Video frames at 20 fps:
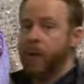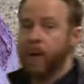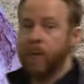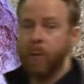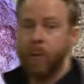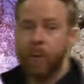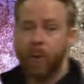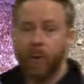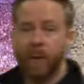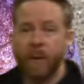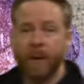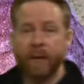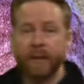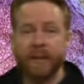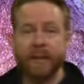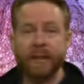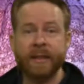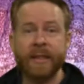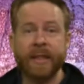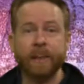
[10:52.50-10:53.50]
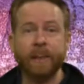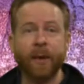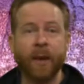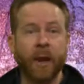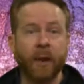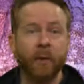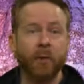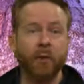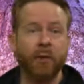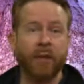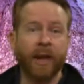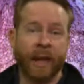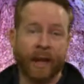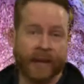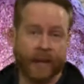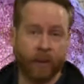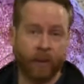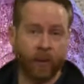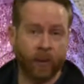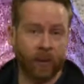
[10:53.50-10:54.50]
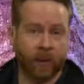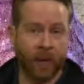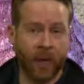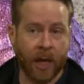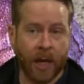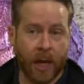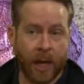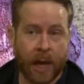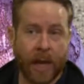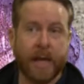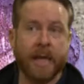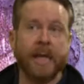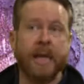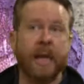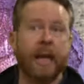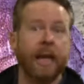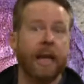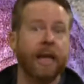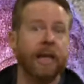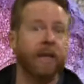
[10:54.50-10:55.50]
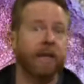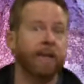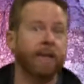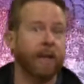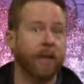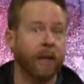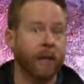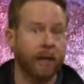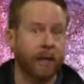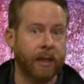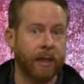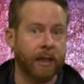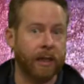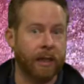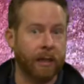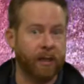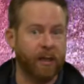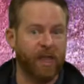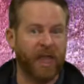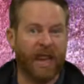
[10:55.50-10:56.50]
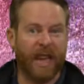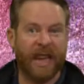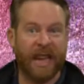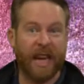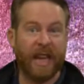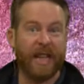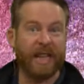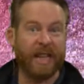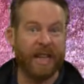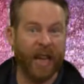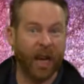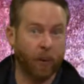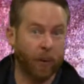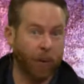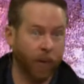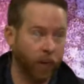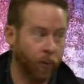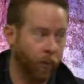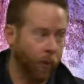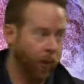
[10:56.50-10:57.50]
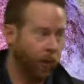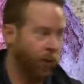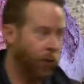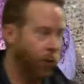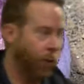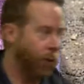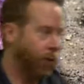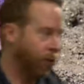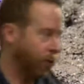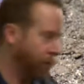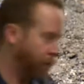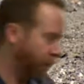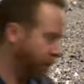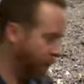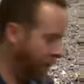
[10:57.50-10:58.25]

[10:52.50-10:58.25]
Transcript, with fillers: lot more about deep ocean animals. Kind of like the next animal I want to show you.